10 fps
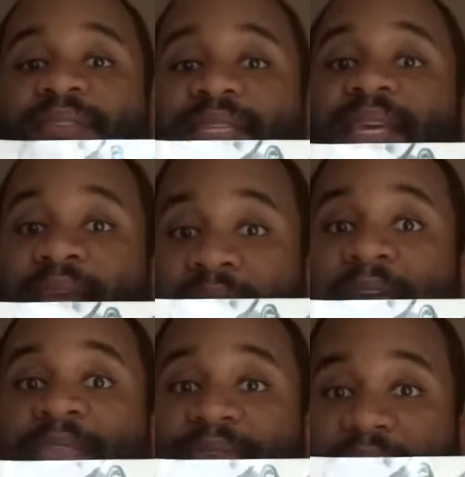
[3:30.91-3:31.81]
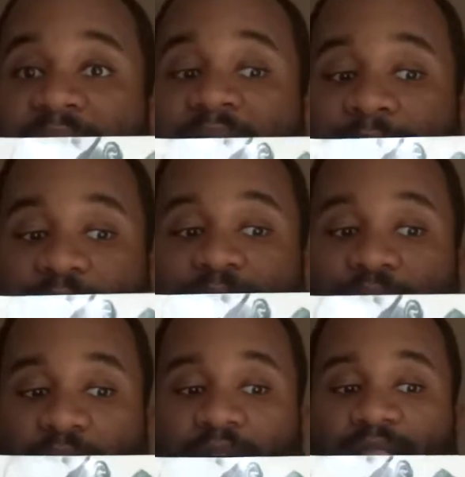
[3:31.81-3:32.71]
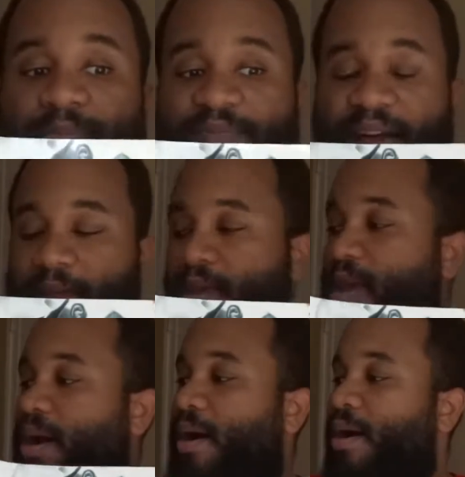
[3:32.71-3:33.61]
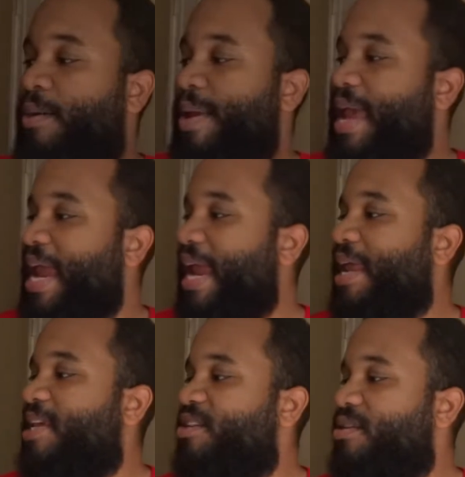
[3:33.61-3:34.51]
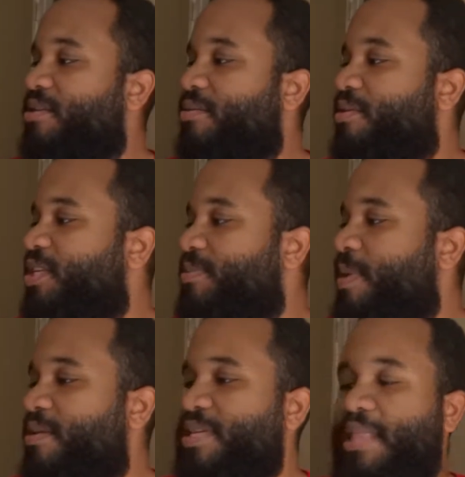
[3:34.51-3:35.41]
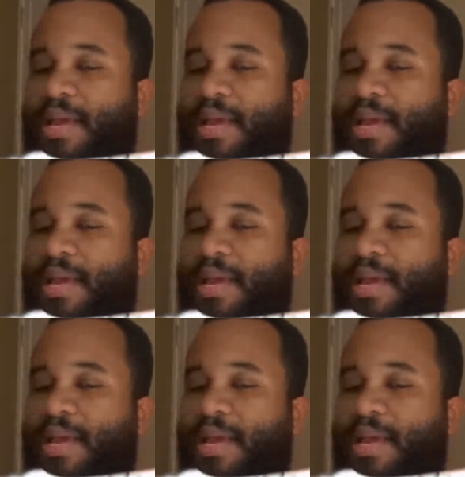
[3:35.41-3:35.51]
scene in the game. It's a pretty awesome fight. And is it just me, or is that